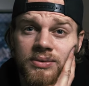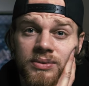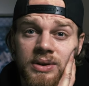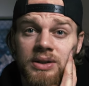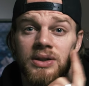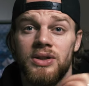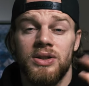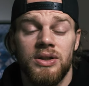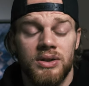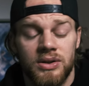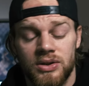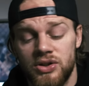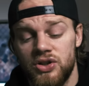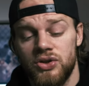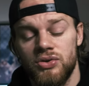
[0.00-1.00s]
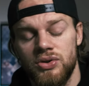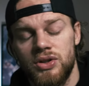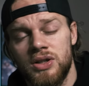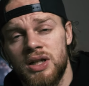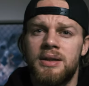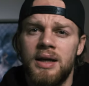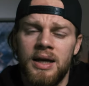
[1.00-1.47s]
with this shoot.
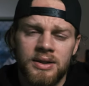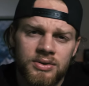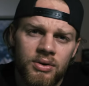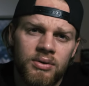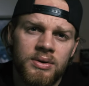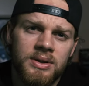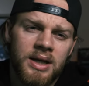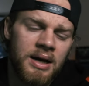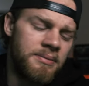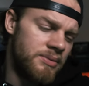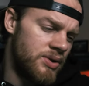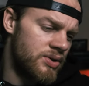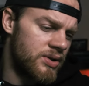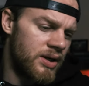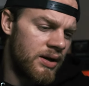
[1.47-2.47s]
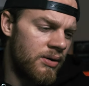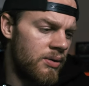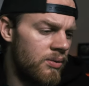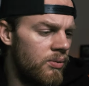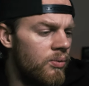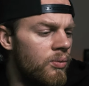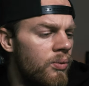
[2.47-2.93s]
As always, I'm just gonna
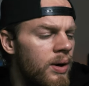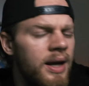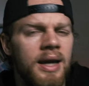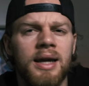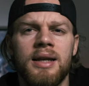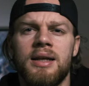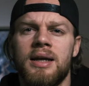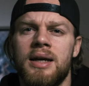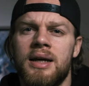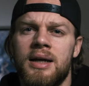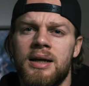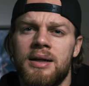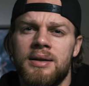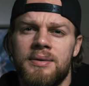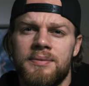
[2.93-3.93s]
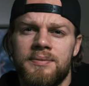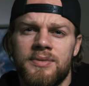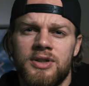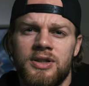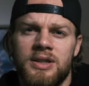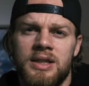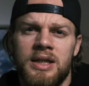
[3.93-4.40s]
wing it and
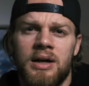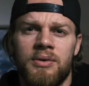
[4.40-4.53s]
see